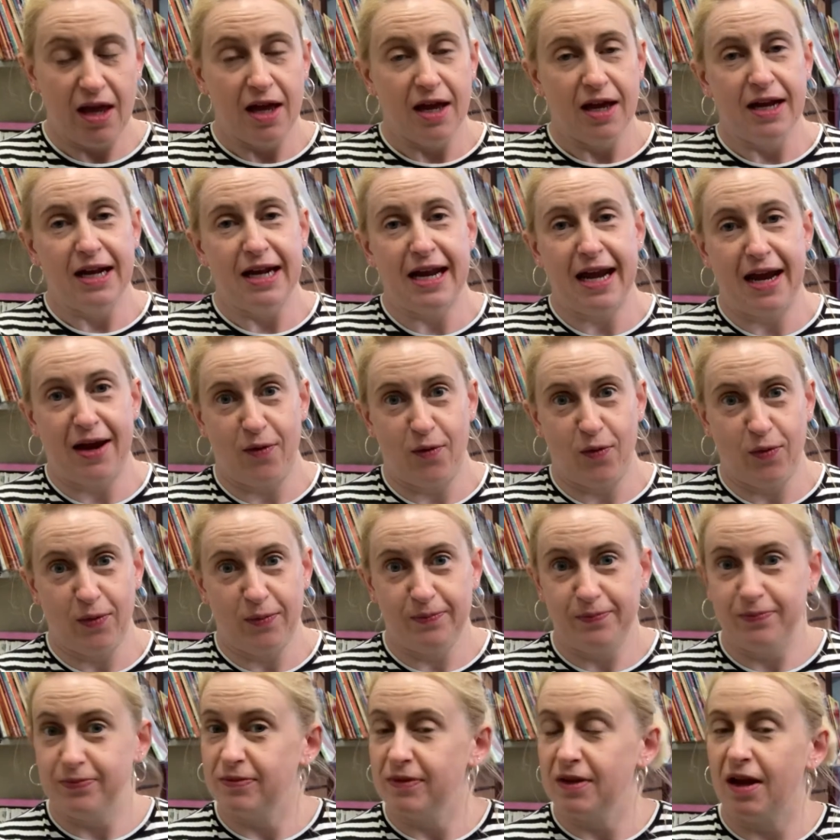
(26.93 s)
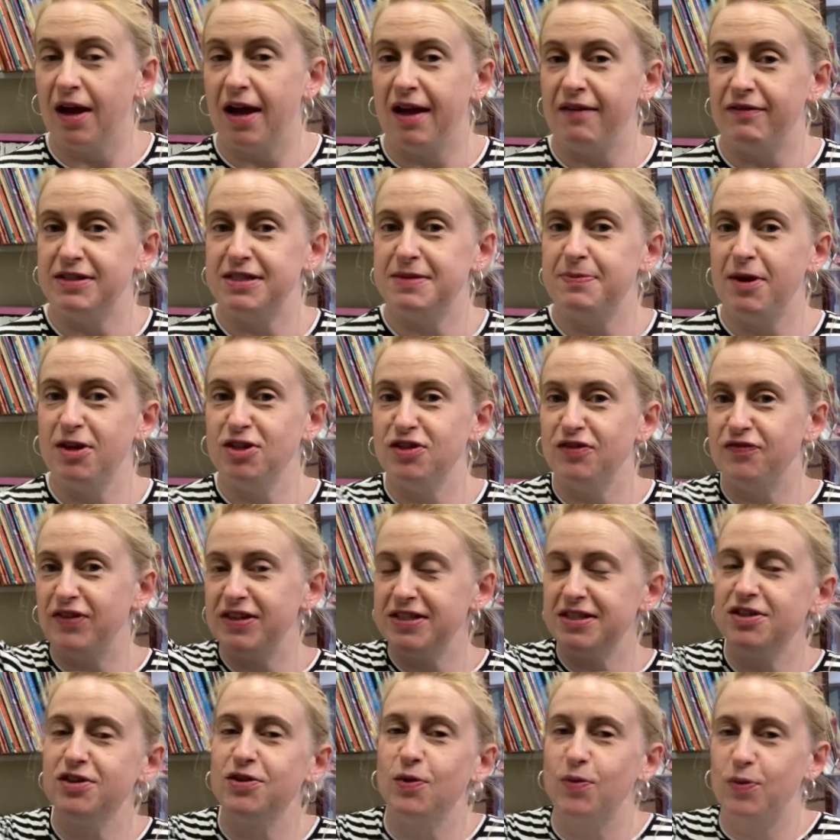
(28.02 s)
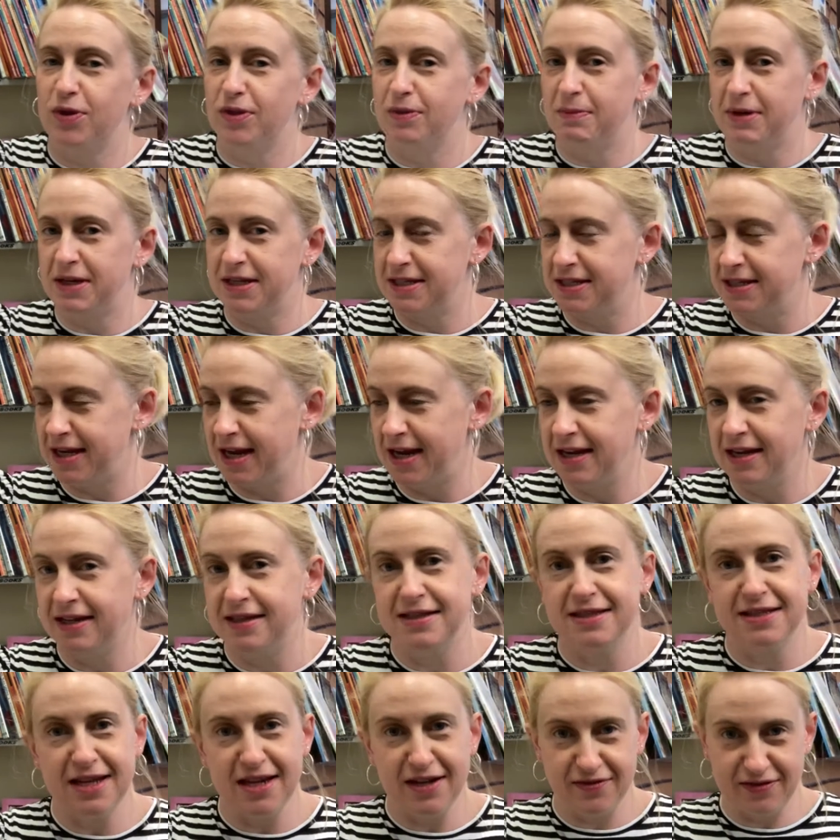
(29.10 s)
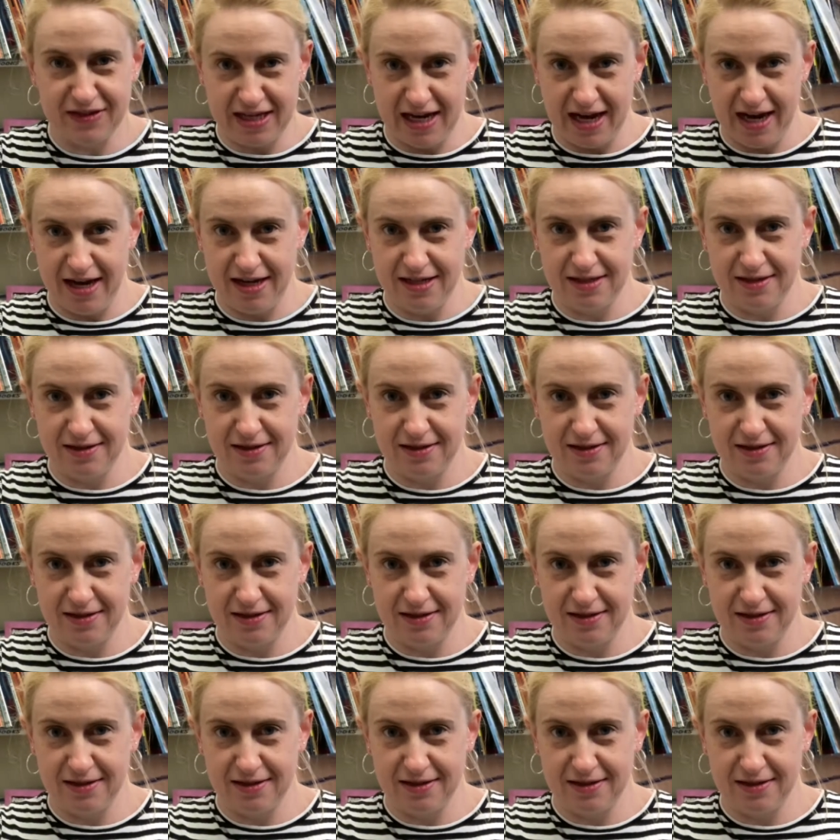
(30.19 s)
Now, I have a special visitor with me today instead of Ted,